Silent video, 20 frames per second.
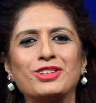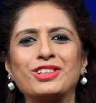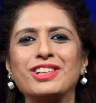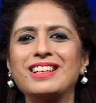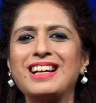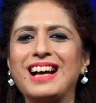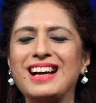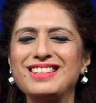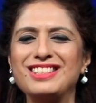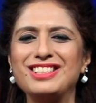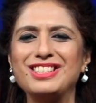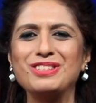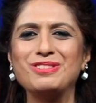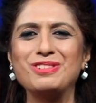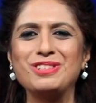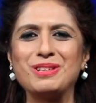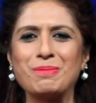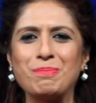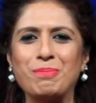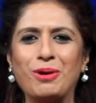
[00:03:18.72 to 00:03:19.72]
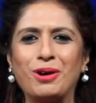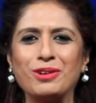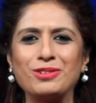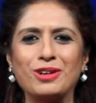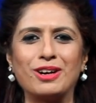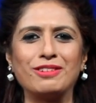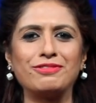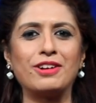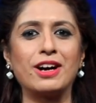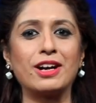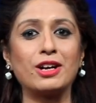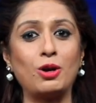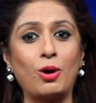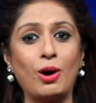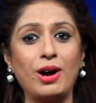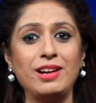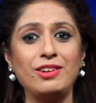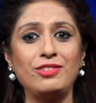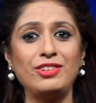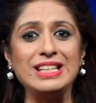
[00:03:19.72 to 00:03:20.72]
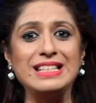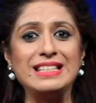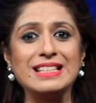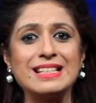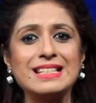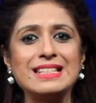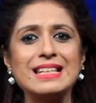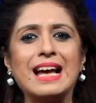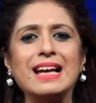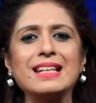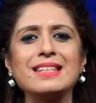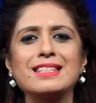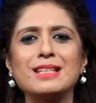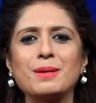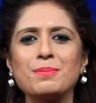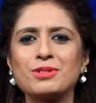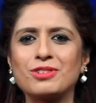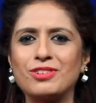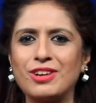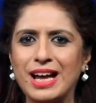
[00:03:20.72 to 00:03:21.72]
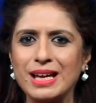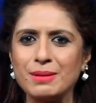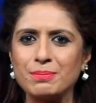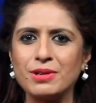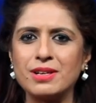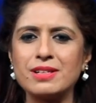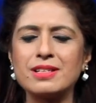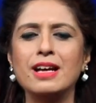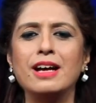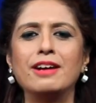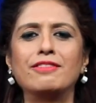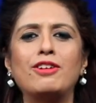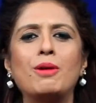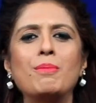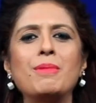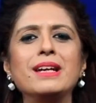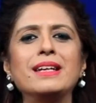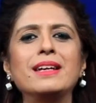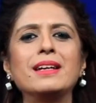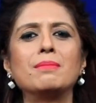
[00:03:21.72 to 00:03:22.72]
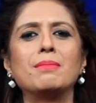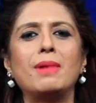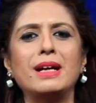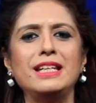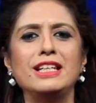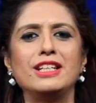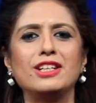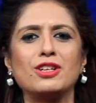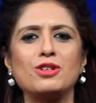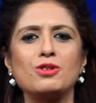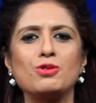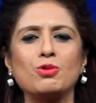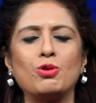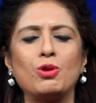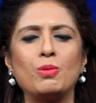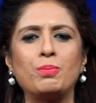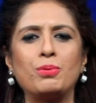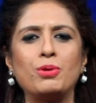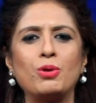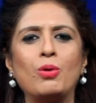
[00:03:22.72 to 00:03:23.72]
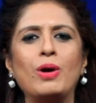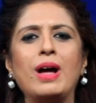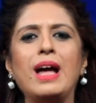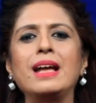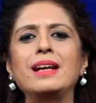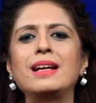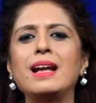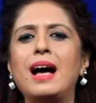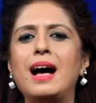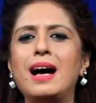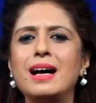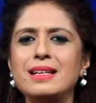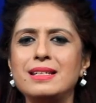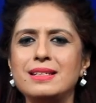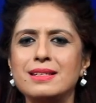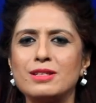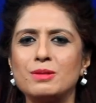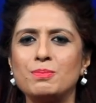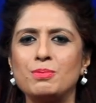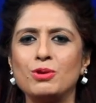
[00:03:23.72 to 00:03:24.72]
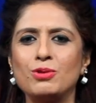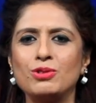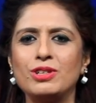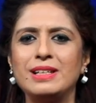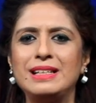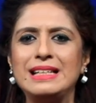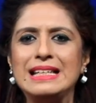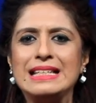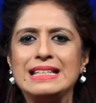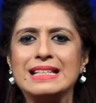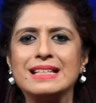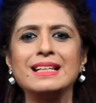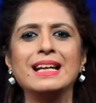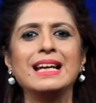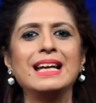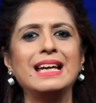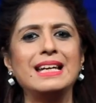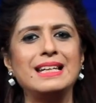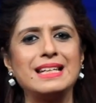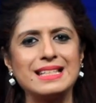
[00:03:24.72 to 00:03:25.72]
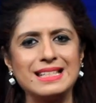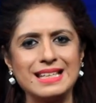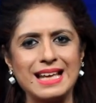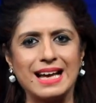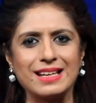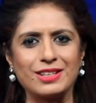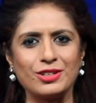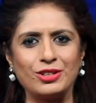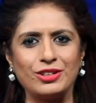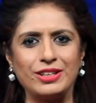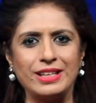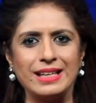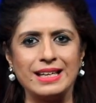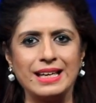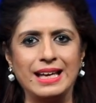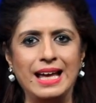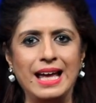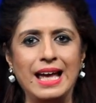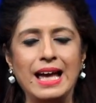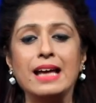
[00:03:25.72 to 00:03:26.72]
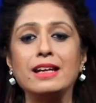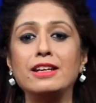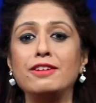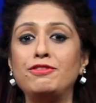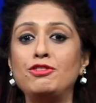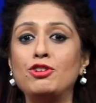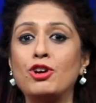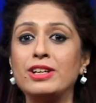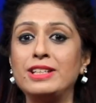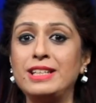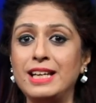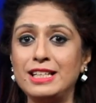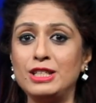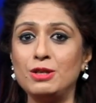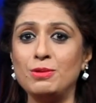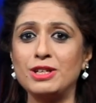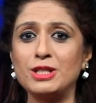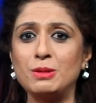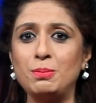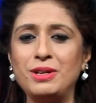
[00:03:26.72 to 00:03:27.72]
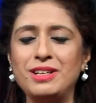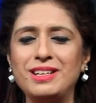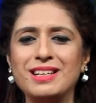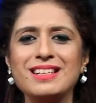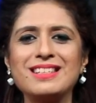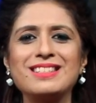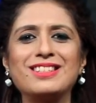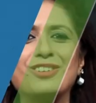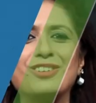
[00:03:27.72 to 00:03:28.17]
for the continued support of our loyal readers and subscribers for making Money Control Pro an undisputed leader in its category. And if you are yet to experience